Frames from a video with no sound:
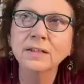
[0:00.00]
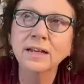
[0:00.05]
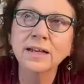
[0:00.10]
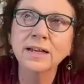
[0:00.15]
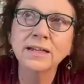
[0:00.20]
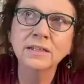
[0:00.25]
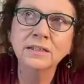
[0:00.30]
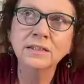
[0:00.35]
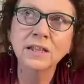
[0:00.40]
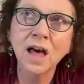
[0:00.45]

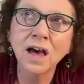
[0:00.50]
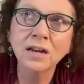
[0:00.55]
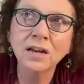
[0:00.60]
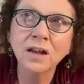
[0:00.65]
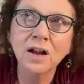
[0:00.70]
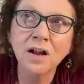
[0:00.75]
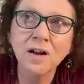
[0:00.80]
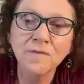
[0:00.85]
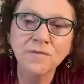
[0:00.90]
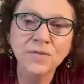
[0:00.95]
in a lot
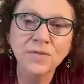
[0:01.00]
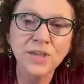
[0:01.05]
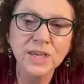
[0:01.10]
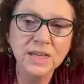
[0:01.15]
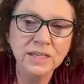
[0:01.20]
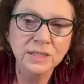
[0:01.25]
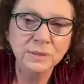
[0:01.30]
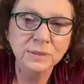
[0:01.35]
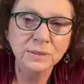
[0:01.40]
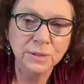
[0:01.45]
of
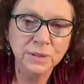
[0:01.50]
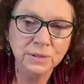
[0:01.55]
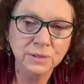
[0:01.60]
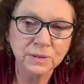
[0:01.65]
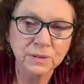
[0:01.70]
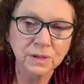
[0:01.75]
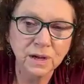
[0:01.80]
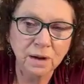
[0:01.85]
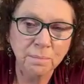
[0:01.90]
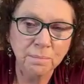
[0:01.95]
these
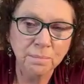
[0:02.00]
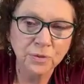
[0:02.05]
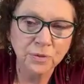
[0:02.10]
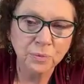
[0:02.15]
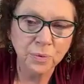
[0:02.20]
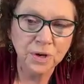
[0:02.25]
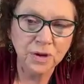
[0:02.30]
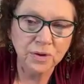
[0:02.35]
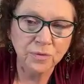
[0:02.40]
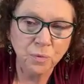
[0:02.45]

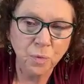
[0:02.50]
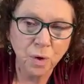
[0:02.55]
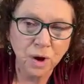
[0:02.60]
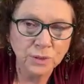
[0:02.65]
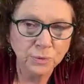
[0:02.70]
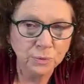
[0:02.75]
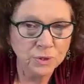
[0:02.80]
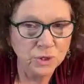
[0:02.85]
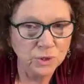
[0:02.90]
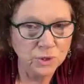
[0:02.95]
Three of
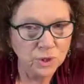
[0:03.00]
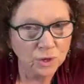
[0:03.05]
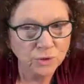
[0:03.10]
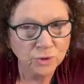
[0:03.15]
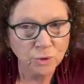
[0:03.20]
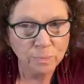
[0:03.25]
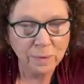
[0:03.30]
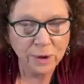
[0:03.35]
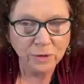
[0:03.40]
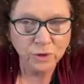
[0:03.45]
Wands, which is
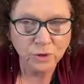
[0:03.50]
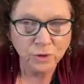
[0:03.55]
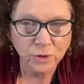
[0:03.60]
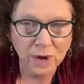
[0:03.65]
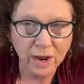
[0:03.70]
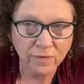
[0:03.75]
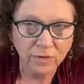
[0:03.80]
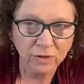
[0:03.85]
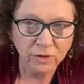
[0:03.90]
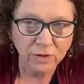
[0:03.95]
also about
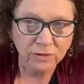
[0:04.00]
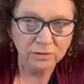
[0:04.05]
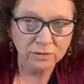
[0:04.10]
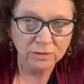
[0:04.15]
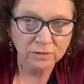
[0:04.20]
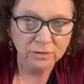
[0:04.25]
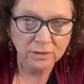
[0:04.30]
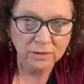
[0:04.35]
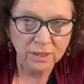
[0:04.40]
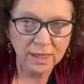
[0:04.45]
travel,
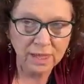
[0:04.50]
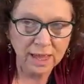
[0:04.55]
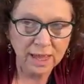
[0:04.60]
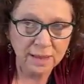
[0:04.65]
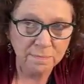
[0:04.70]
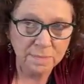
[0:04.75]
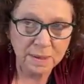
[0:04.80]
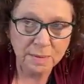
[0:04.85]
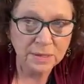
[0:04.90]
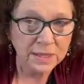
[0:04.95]

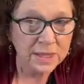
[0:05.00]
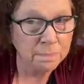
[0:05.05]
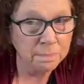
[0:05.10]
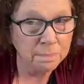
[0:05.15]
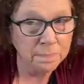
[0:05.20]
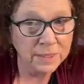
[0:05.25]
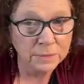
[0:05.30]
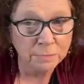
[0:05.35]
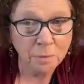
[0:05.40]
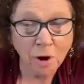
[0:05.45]
and maybe that
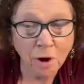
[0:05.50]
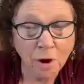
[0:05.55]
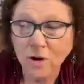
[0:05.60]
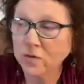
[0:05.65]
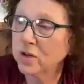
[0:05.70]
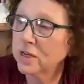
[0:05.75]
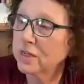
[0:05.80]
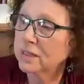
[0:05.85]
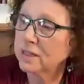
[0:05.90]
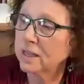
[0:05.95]
is part of
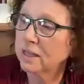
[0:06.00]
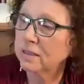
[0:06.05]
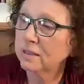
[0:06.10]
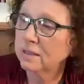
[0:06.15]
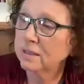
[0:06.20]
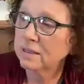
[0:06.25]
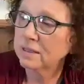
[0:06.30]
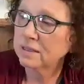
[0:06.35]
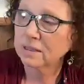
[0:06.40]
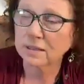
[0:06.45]
it, is that
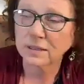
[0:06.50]
this